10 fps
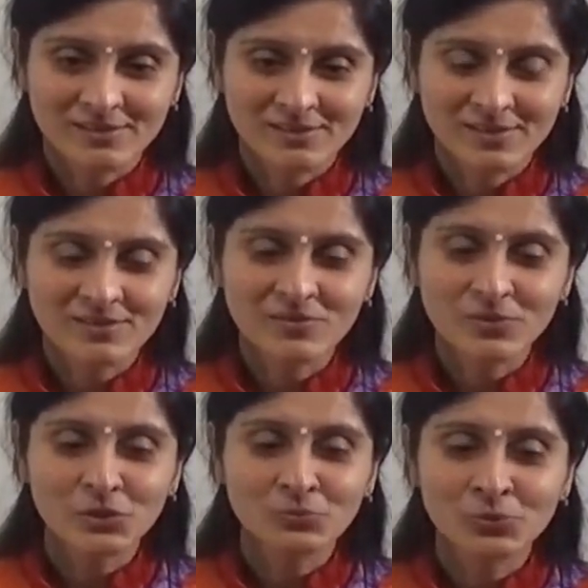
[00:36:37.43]
Yeah? For
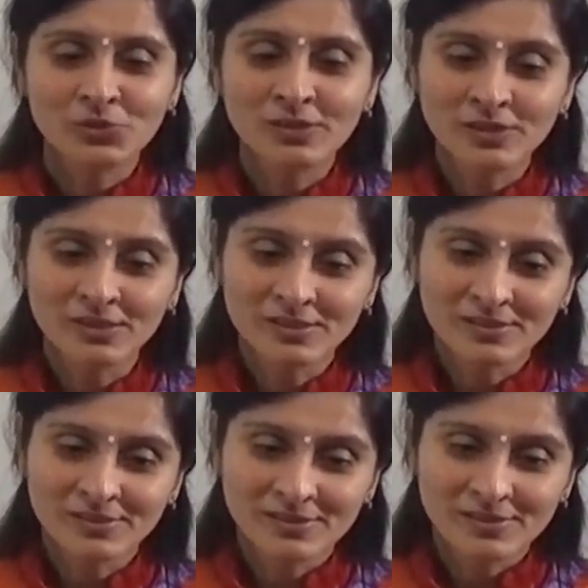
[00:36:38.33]
the buddhi.
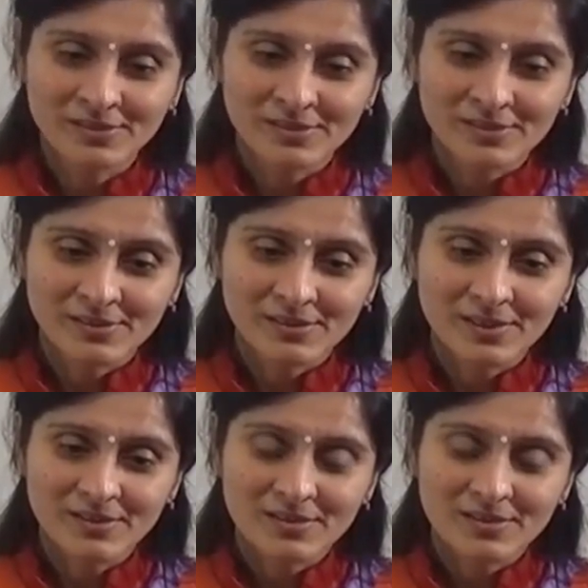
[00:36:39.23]
Yeah?